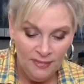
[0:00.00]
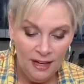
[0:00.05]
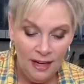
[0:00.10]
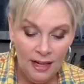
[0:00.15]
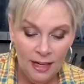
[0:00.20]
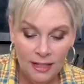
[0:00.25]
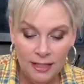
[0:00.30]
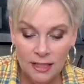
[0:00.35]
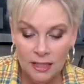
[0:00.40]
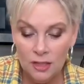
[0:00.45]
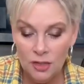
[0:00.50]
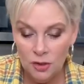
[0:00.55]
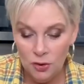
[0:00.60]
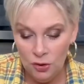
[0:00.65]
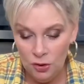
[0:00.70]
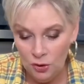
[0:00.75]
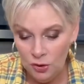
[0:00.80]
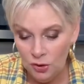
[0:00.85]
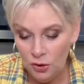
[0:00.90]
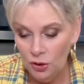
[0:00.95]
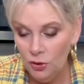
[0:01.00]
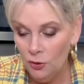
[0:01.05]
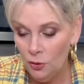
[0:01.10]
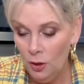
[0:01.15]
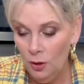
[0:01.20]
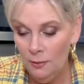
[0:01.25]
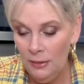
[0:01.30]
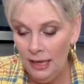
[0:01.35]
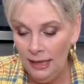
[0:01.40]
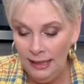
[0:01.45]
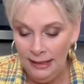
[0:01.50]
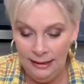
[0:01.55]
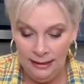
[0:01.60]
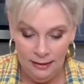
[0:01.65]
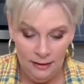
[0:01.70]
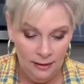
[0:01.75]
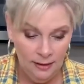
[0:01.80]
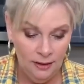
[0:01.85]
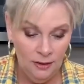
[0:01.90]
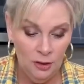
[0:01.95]
I just usually throw mine
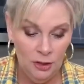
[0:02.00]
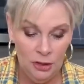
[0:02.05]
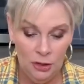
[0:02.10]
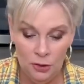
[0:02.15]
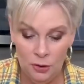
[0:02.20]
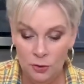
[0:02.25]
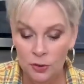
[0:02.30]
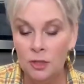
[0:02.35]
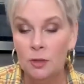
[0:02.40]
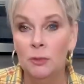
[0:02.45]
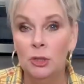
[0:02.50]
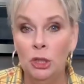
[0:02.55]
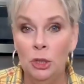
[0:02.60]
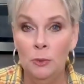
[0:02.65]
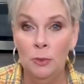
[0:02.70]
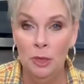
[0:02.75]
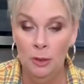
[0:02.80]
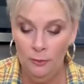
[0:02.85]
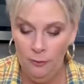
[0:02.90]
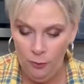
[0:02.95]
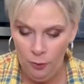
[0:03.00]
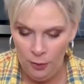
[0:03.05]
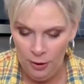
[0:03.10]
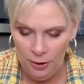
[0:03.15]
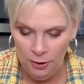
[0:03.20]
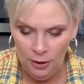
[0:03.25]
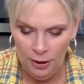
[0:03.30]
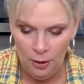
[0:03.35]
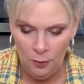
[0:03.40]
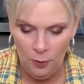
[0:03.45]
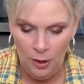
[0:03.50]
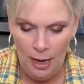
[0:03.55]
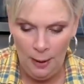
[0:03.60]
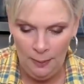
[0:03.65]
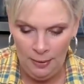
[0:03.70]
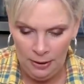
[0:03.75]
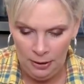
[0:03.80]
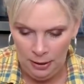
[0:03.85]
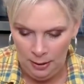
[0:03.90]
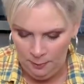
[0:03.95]
onto some aluminum foil and wrap
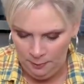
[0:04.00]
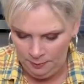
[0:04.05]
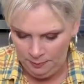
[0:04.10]
it up.